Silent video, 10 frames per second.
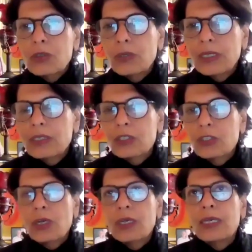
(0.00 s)
So
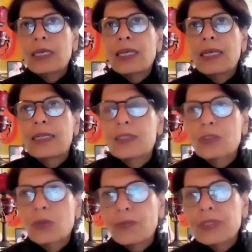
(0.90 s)
it's shocking, and
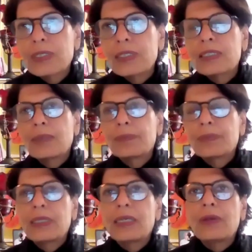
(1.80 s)
it's obviously
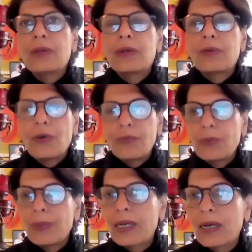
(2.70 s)
something of
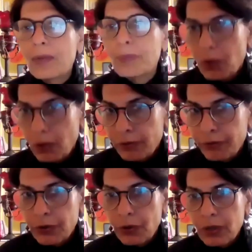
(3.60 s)
a wake-up call
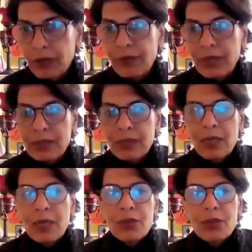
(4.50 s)
for all of us